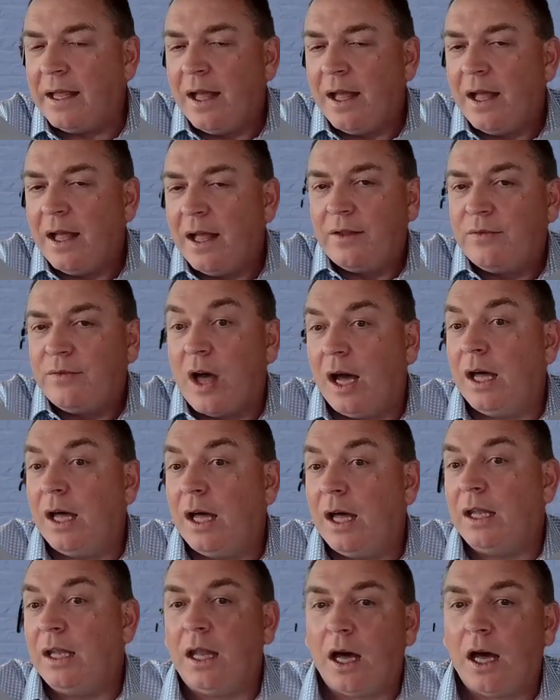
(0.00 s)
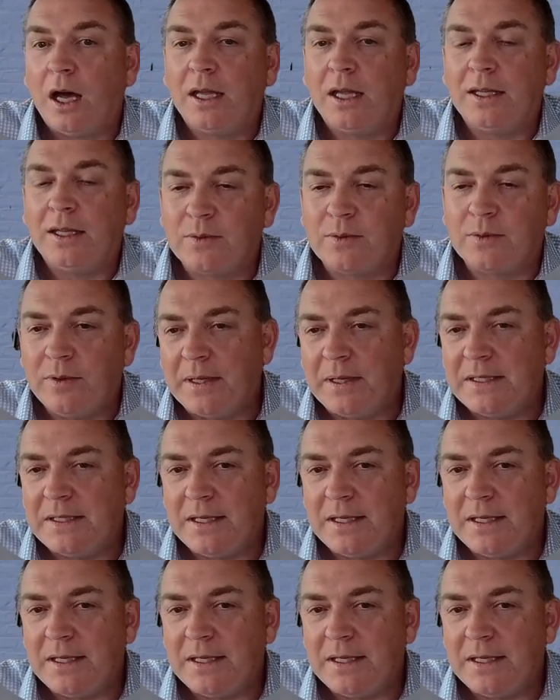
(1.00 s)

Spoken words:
that aligns with business